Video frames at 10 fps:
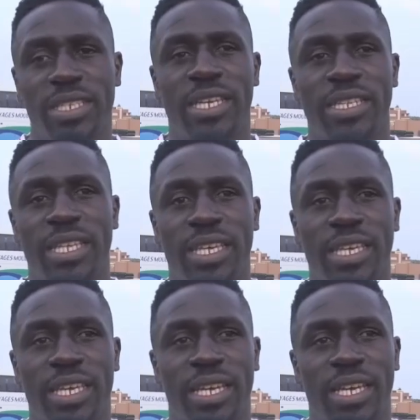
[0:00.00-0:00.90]
and
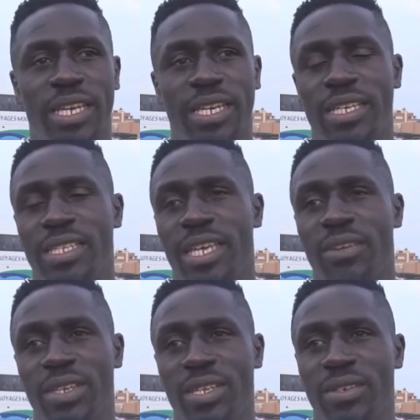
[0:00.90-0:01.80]
they are
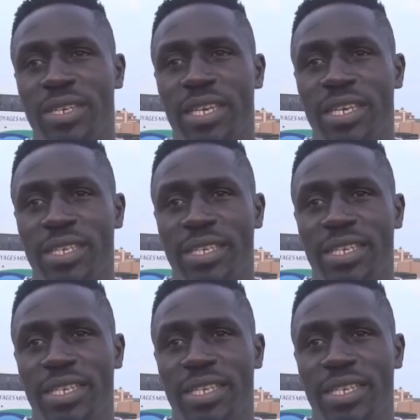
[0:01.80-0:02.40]
very okay.